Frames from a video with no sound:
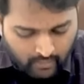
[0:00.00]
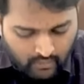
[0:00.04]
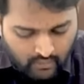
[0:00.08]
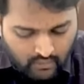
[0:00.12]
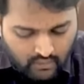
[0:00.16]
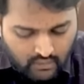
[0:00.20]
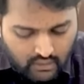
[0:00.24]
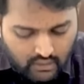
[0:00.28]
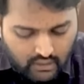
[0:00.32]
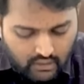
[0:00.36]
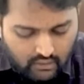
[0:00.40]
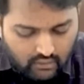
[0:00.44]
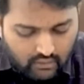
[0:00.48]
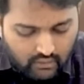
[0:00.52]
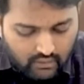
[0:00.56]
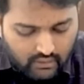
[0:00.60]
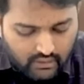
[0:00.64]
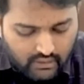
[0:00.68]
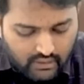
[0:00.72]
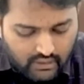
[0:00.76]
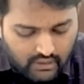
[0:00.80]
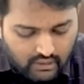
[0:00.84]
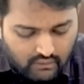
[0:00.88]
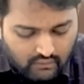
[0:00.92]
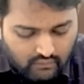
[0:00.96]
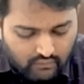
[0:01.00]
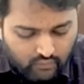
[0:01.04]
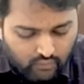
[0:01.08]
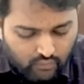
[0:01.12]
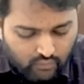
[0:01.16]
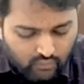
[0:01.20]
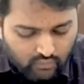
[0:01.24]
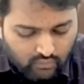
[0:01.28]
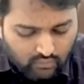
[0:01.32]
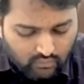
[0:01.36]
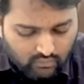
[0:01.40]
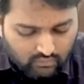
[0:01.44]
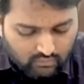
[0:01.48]
Securitization
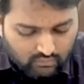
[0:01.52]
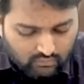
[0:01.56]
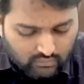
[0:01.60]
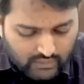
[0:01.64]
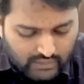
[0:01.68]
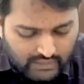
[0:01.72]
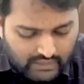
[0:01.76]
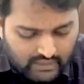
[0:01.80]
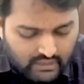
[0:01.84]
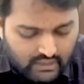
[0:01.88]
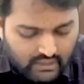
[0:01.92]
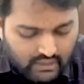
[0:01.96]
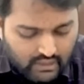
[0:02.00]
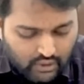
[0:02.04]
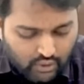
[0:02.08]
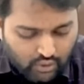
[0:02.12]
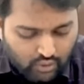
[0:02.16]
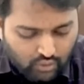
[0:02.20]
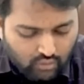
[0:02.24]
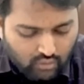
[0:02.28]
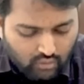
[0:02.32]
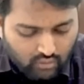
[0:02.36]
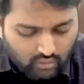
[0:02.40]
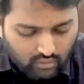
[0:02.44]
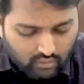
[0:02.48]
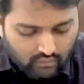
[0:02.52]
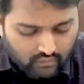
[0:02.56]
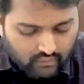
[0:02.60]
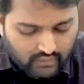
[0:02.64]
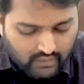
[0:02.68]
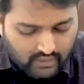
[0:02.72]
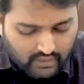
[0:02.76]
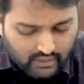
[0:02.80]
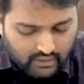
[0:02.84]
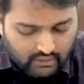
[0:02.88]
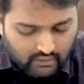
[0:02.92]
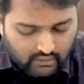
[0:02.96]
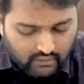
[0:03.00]
who is the issuer of a
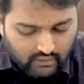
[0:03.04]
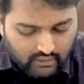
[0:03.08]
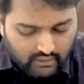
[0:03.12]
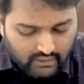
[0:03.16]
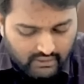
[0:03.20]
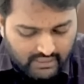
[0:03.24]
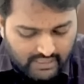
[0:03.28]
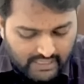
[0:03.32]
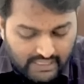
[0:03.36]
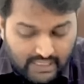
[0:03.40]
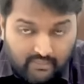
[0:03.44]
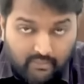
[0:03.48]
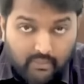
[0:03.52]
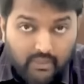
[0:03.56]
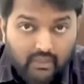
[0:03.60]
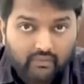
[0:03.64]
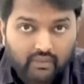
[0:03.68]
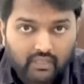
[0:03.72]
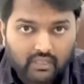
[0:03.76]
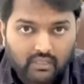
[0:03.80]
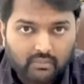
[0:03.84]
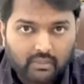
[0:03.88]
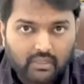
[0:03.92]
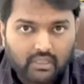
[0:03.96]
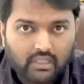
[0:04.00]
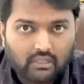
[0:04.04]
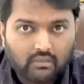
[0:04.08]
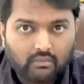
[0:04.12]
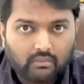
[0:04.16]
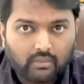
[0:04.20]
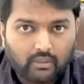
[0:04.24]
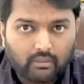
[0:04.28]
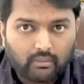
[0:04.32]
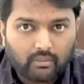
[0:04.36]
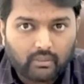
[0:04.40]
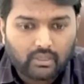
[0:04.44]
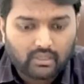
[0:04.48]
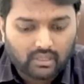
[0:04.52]
securities, SPV, special
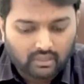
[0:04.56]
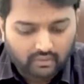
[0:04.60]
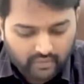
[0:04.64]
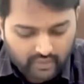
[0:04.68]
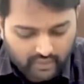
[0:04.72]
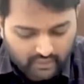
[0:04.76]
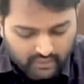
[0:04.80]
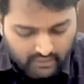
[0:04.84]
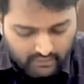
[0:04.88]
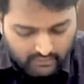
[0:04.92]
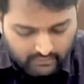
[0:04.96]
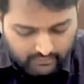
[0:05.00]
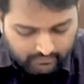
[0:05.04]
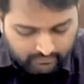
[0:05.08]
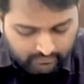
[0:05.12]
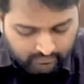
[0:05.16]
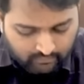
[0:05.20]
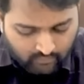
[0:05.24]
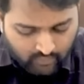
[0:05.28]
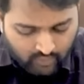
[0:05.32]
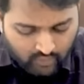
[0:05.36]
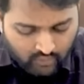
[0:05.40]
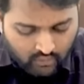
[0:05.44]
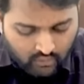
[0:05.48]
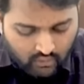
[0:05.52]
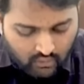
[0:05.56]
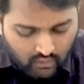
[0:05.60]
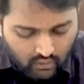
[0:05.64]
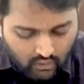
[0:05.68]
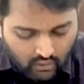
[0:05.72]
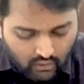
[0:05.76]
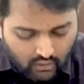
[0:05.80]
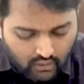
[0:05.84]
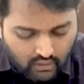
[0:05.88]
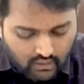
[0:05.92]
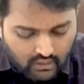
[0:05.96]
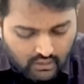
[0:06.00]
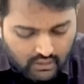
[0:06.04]
purpose vehicle.
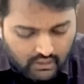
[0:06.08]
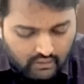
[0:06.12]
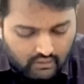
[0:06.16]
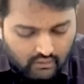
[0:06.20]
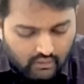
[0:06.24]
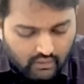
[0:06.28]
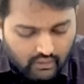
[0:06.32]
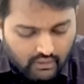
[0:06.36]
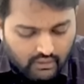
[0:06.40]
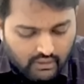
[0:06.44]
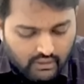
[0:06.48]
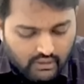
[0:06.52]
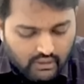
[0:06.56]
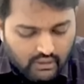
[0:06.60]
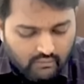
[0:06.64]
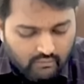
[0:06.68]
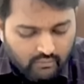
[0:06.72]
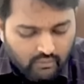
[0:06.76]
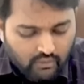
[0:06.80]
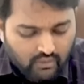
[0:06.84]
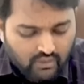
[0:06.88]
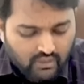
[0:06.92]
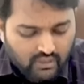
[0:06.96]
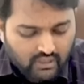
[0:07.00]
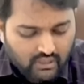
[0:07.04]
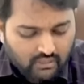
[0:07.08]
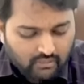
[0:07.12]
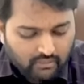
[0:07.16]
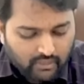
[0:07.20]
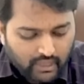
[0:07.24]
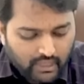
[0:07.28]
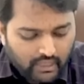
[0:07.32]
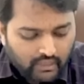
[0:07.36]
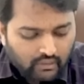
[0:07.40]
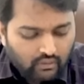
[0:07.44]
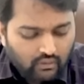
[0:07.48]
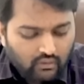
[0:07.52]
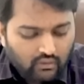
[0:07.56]
Under securitization process, the
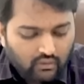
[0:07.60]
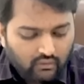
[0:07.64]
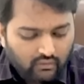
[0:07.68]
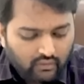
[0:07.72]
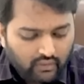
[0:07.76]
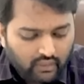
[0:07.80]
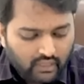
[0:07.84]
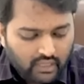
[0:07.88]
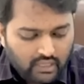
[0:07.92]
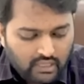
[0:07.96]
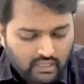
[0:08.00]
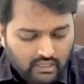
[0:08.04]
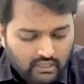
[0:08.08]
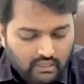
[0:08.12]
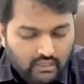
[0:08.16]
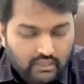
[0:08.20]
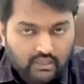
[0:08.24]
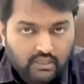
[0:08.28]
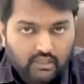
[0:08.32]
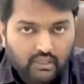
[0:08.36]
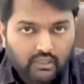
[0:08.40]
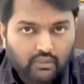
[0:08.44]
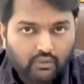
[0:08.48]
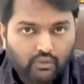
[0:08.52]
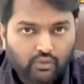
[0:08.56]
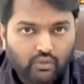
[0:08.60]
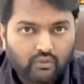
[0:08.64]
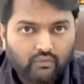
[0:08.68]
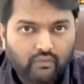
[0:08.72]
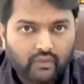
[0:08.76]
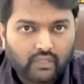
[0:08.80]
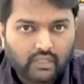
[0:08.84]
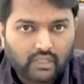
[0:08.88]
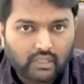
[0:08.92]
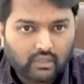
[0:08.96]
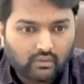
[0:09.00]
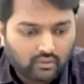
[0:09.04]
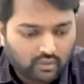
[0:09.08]
bank or a financial institution
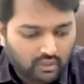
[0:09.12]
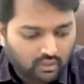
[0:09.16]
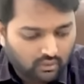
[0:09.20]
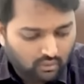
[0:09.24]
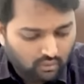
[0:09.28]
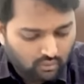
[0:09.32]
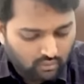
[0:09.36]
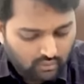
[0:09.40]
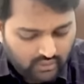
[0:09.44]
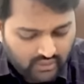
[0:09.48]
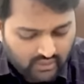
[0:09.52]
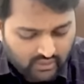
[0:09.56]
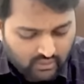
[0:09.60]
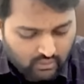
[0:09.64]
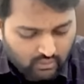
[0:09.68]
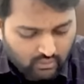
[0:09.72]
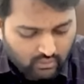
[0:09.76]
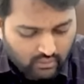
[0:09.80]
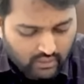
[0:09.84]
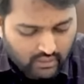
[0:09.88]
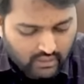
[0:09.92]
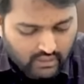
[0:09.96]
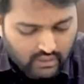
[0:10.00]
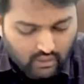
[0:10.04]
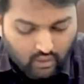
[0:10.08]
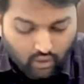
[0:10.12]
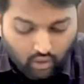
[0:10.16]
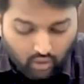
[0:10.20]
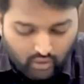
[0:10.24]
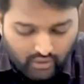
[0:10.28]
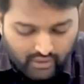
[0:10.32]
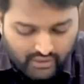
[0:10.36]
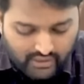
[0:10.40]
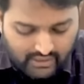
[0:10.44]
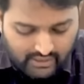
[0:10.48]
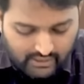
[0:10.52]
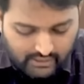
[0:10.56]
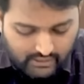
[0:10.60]
which gives a loan is known as a
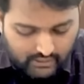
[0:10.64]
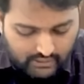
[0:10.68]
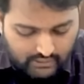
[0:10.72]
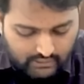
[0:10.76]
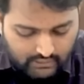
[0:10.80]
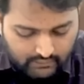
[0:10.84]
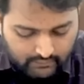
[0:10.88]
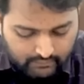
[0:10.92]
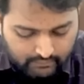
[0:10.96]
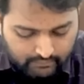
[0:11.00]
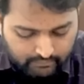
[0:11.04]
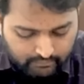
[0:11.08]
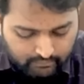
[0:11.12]
originator.